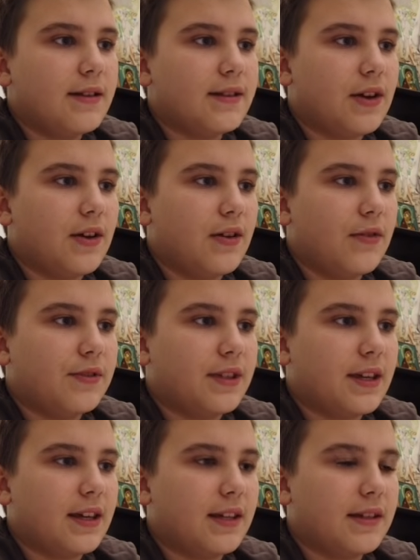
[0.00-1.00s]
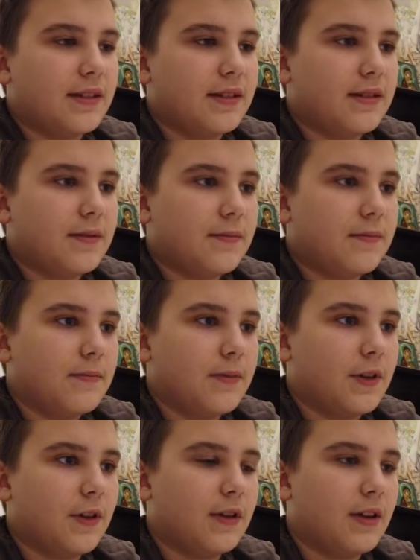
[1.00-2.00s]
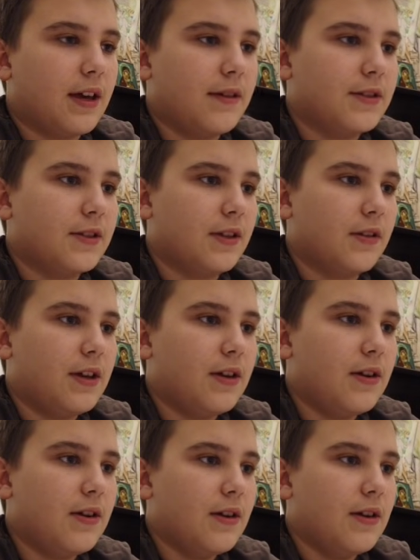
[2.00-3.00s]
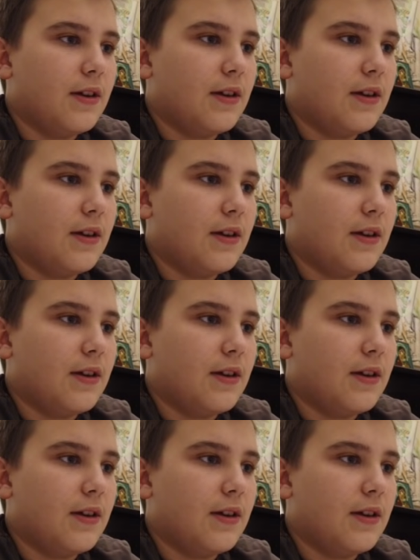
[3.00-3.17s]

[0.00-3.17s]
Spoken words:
So the king has to go here.